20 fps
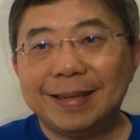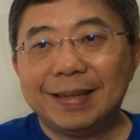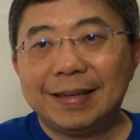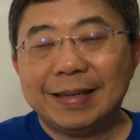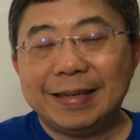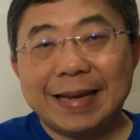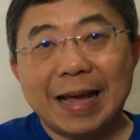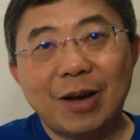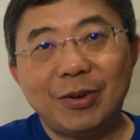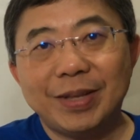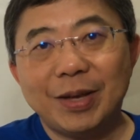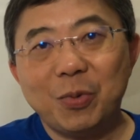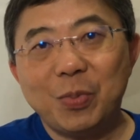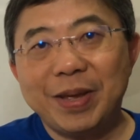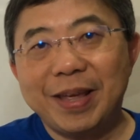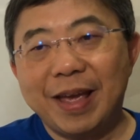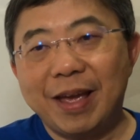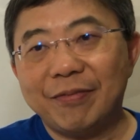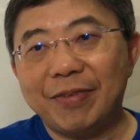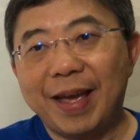Now that
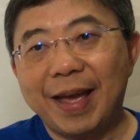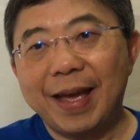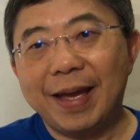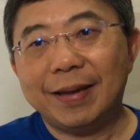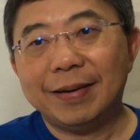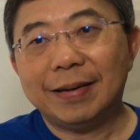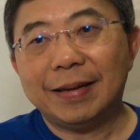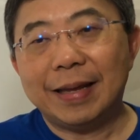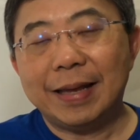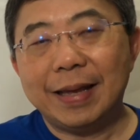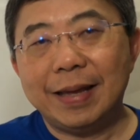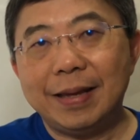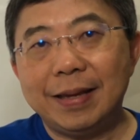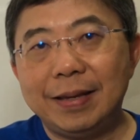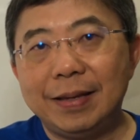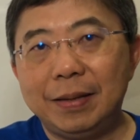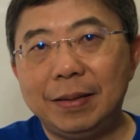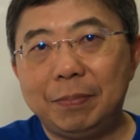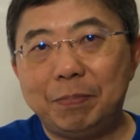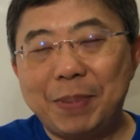we have had
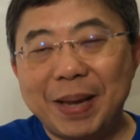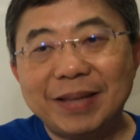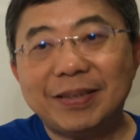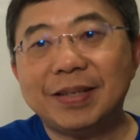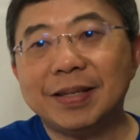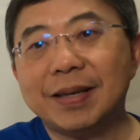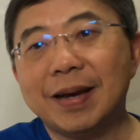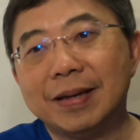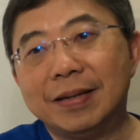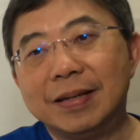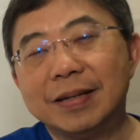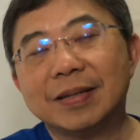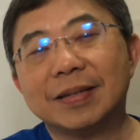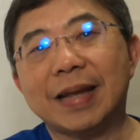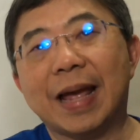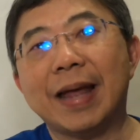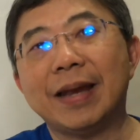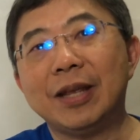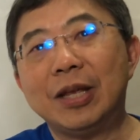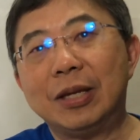a basic
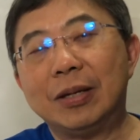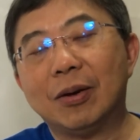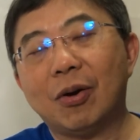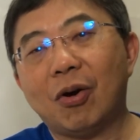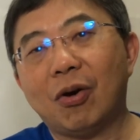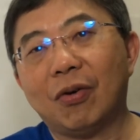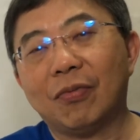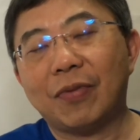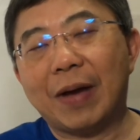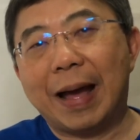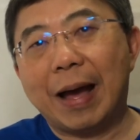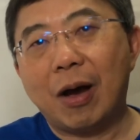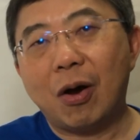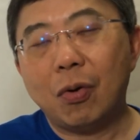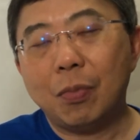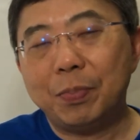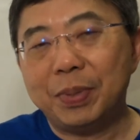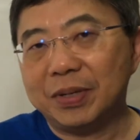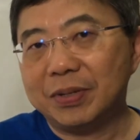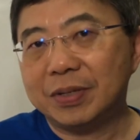understanding of
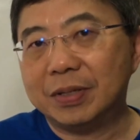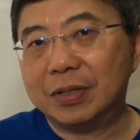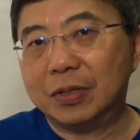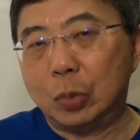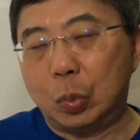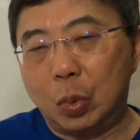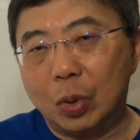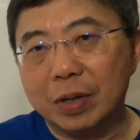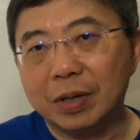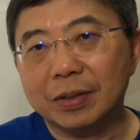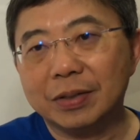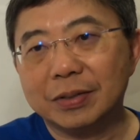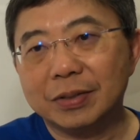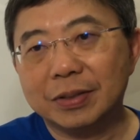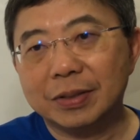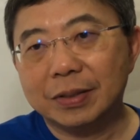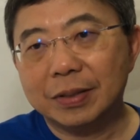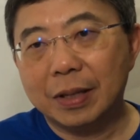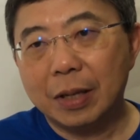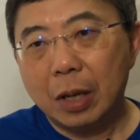how business
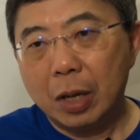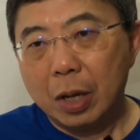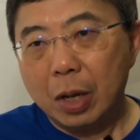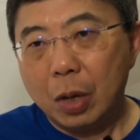works,